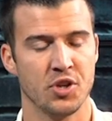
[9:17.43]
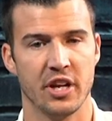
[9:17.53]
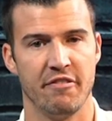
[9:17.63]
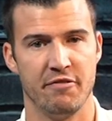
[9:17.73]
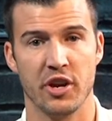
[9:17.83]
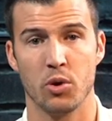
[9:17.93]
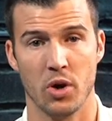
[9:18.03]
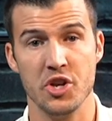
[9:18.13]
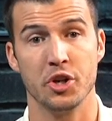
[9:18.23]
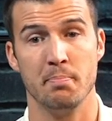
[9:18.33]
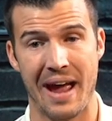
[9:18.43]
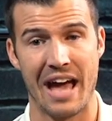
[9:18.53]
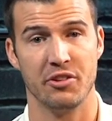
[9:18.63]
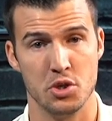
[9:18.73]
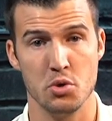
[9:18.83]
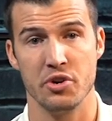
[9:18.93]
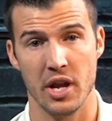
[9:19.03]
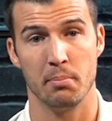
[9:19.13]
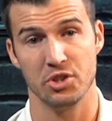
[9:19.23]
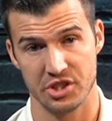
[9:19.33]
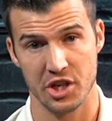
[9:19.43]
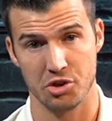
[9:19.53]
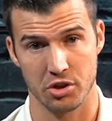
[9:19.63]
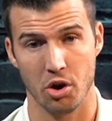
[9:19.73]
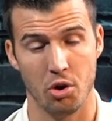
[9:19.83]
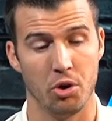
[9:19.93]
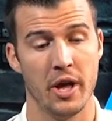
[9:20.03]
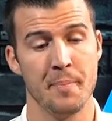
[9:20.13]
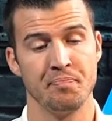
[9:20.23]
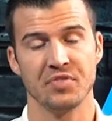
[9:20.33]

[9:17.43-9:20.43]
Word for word: You gotta, you gotta run your math, do your numbers, set your goal.